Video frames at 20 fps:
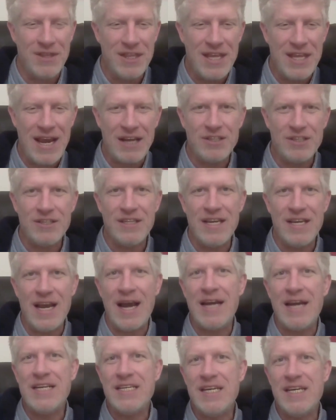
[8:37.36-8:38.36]
That's the
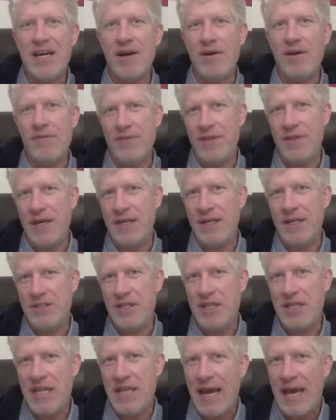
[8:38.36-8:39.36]
idea of things.
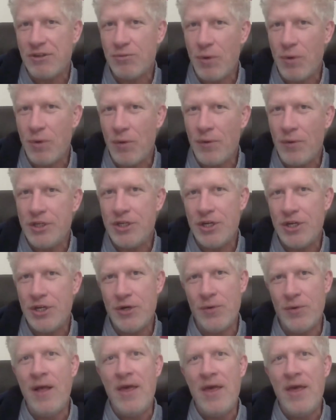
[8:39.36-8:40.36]
That's what we
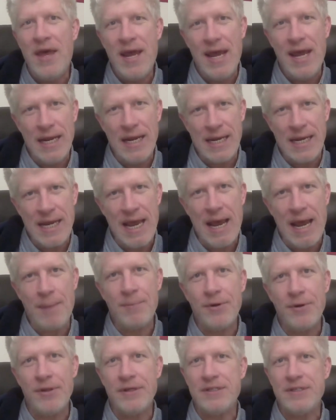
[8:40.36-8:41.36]
do in a
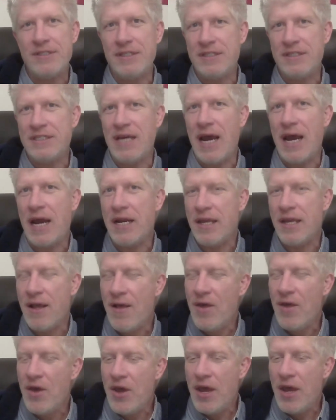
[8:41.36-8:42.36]
capitalist society.
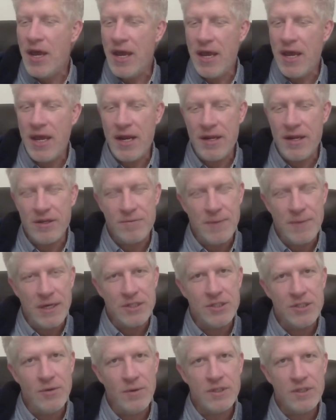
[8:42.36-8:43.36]
And
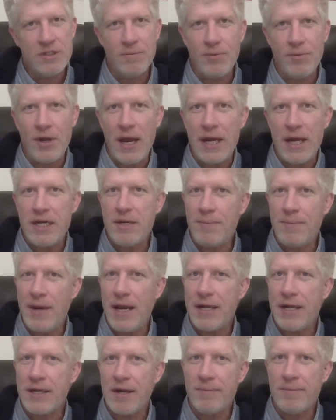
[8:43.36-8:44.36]
especially when supply and
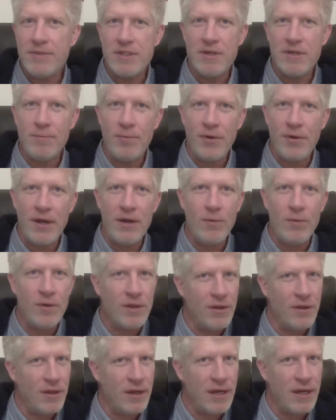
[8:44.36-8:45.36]
demand comes into play,
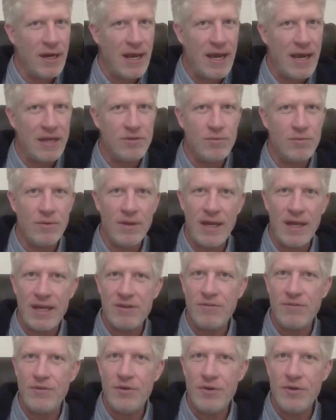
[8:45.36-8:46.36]
with like it has with the
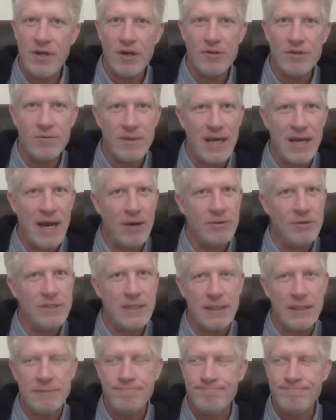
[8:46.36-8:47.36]
last few years with
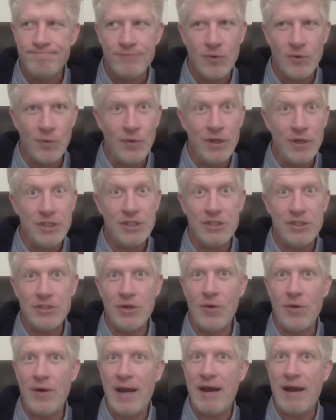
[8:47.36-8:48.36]
housing, we just
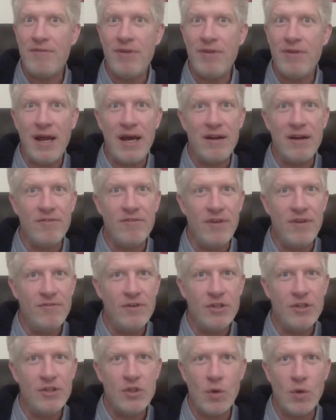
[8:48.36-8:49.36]
don't have a lot of
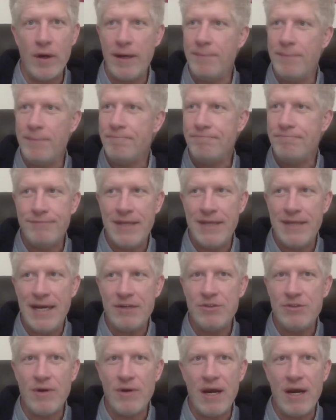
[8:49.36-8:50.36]
inventory.
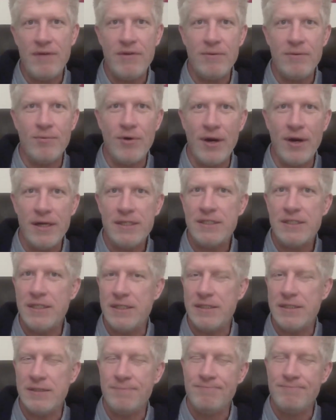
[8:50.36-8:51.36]
That's driving
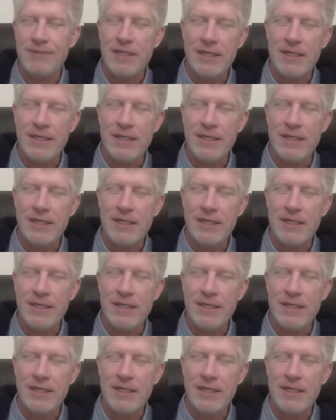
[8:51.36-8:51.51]
prices.